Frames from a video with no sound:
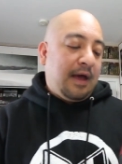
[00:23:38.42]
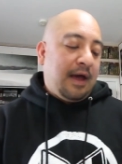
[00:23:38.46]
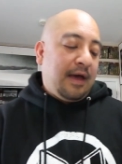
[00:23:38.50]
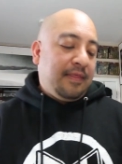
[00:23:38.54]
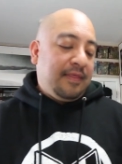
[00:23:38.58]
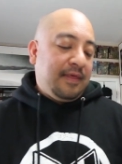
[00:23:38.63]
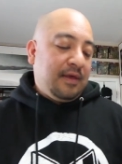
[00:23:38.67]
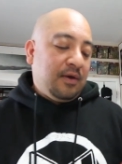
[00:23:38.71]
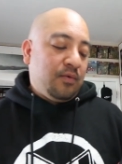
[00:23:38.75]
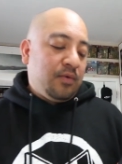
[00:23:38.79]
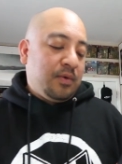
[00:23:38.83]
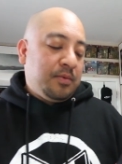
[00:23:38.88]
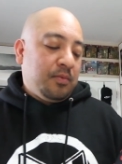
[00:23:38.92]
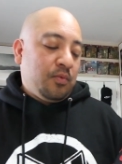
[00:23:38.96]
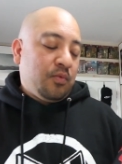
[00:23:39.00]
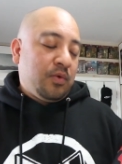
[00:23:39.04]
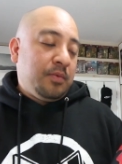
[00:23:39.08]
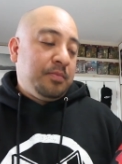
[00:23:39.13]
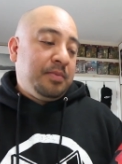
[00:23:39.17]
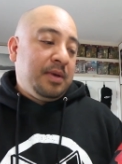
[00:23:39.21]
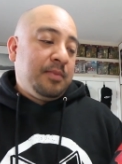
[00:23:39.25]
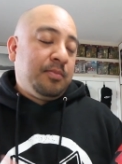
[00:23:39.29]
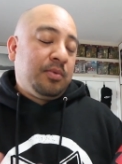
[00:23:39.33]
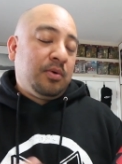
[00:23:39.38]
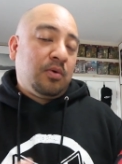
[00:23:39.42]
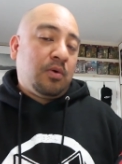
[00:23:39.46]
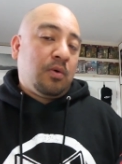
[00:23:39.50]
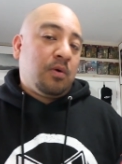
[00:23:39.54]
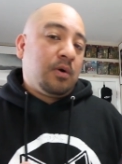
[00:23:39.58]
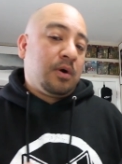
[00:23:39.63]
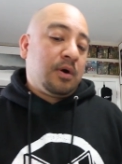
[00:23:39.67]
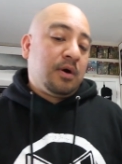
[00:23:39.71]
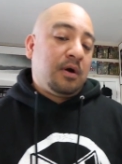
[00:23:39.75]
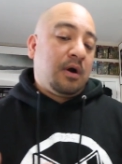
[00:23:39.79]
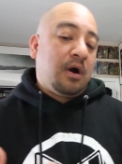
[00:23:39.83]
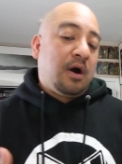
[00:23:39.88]
I think when, when people
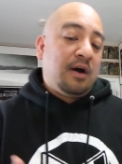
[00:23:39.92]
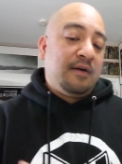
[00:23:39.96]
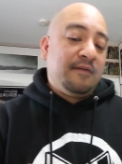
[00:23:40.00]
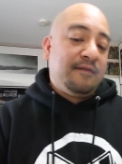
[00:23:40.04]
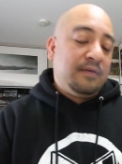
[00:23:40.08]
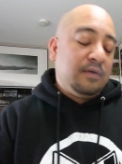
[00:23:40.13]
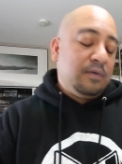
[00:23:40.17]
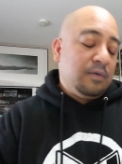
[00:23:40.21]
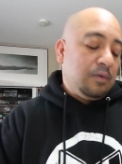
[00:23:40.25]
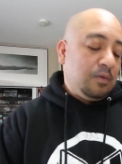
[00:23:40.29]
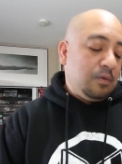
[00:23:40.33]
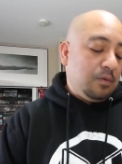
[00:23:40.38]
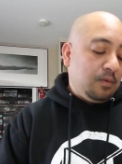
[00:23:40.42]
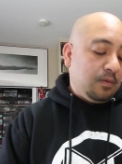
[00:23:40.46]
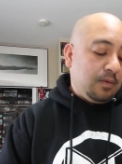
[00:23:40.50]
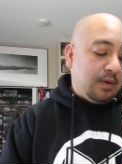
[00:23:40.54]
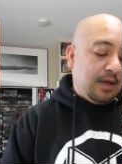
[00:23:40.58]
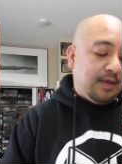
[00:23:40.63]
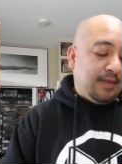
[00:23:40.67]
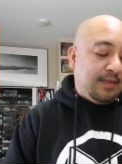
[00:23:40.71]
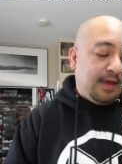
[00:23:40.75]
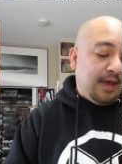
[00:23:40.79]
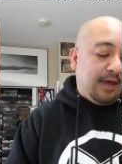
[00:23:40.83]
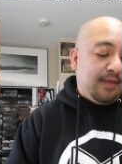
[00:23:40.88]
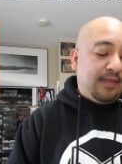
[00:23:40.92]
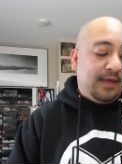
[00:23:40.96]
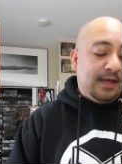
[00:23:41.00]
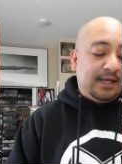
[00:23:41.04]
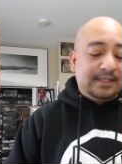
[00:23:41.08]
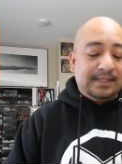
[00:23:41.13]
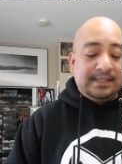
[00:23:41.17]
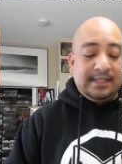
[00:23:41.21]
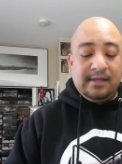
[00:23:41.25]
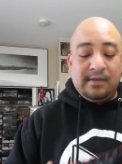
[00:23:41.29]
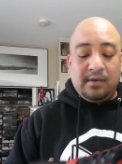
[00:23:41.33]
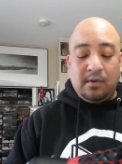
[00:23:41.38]
order off you and they, and they
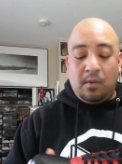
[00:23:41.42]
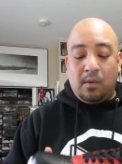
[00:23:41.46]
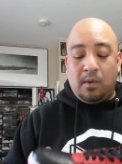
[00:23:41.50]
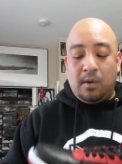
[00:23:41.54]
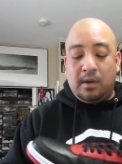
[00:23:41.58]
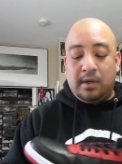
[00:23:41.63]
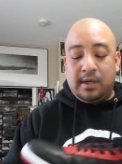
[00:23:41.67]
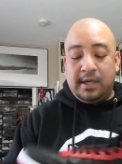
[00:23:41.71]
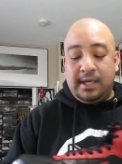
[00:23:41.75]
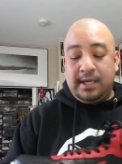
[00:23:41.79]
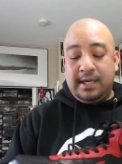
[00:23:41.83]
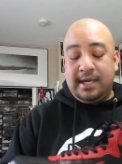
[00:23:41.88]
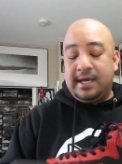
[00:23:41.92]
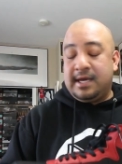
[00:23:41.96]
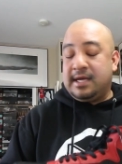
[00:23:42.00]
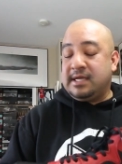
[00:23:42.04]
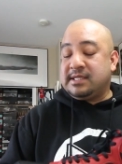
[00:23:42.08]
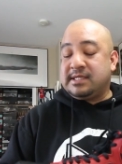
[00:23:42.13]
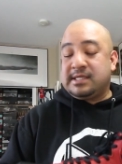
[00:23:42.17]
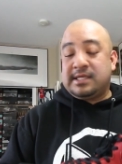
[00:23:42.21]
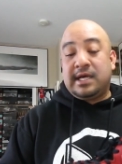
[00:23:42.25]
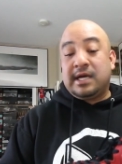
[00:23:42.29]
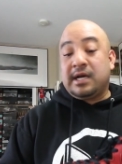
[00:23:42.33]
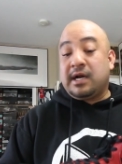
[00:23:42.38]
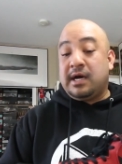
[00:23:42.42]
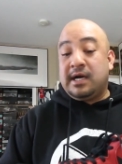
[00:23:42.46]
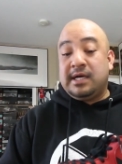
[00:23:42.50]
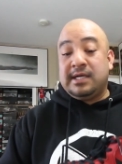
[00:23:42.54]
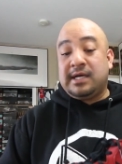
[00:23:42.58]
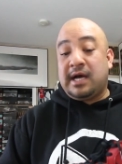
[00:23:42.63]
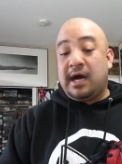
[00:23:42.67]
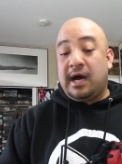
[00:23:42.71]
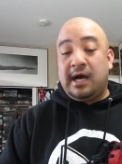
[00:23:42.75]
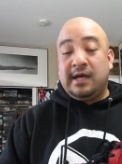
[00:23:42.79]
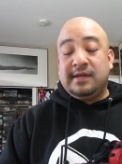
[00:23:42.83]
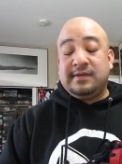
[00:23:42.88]
see the quality in hand, just like I
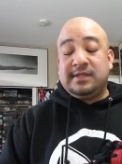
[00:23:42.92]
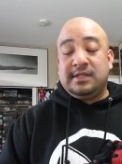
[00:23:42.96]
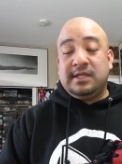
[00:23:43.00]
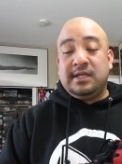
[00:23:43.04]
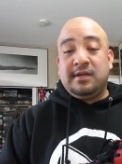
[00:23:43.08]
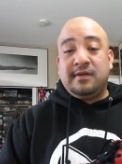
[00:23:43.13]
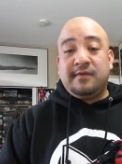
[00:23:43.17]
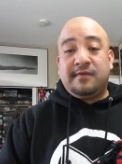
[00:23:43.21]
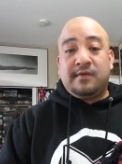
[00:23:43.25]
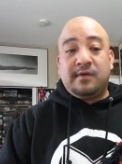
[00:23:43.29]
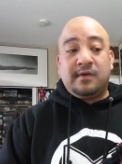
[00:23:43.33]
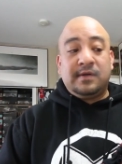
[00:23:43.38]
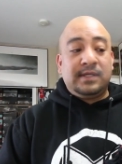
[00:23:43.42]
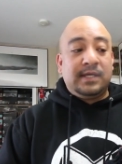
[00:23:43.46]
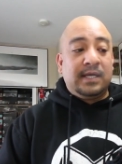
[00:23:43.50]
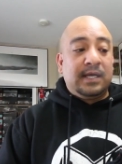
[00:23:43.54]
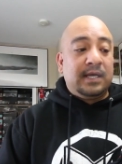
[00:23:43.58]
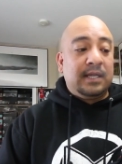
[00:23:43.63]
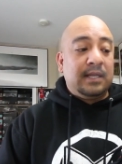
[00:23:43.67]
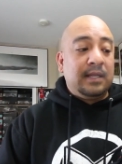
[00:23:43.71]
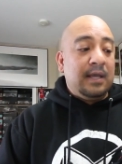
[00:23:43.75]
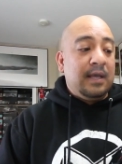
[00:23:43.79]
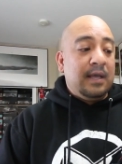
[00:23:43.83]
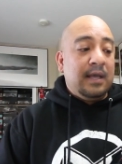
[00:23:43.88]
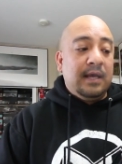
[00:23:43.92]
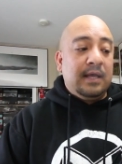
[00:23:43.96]
I seen it firsthand.